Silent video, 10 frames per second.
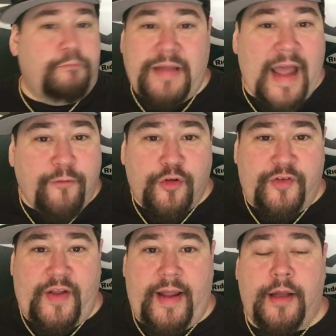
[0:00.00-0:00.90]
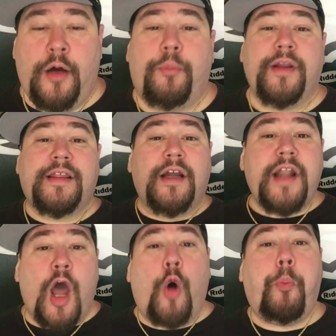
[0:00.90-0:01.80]
me ever say. But
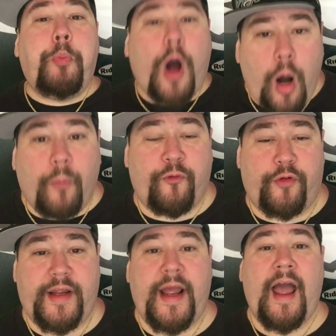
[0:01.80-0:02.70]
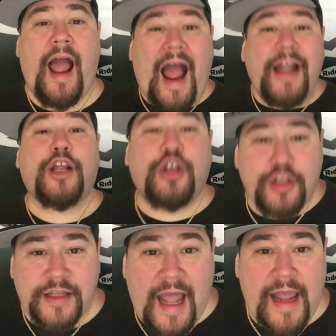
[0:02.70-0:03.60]
Donnell Pumphrey had a
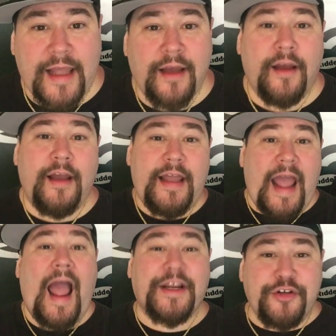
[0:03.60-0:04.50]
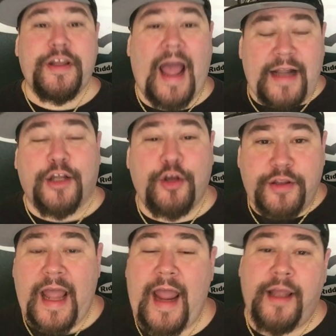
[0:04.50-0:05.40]
good day. He actually had a
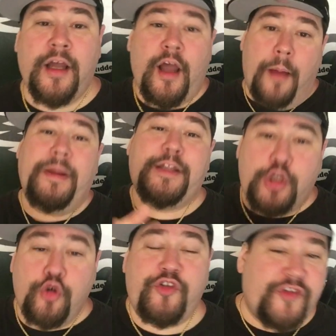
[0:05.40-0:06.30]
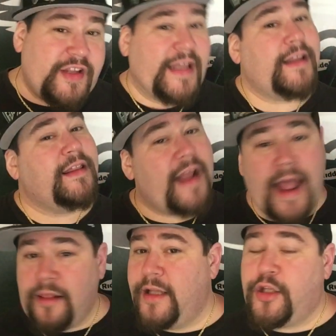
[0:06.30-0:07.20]
good day. I mean, Deuce did
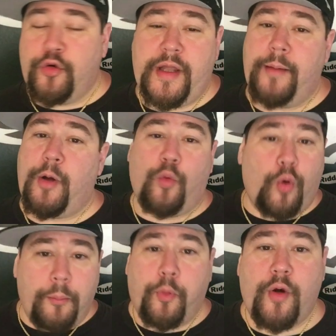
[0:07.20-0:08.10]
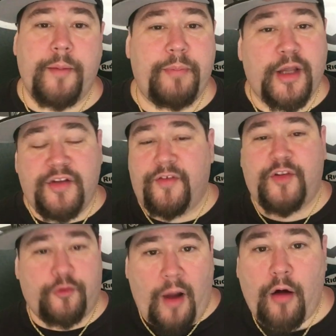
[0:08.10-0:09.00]
nail into him at one point because of
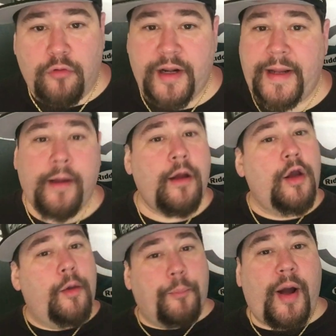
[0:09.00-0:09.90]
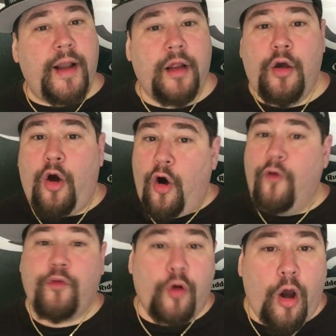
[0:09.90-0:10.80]
his route running. But
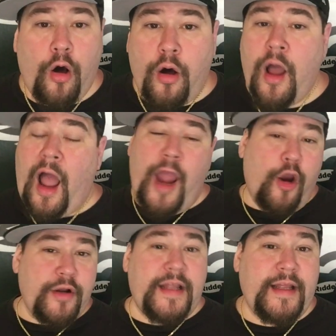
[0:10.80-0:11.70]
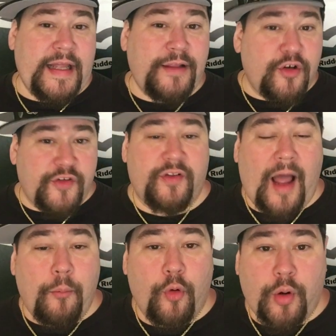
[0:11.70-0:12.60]
overall, I heard he looks a
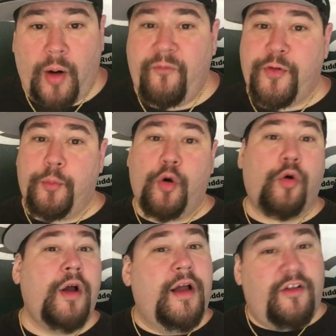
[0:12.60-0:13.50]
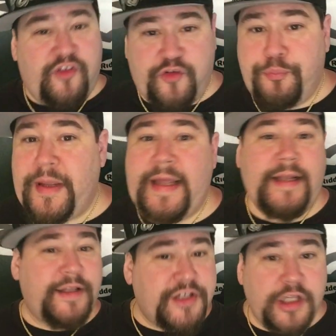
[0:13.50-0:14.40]
lot more comfortable.
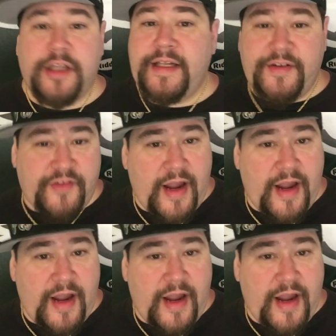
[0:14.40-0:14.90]
Speed, agility's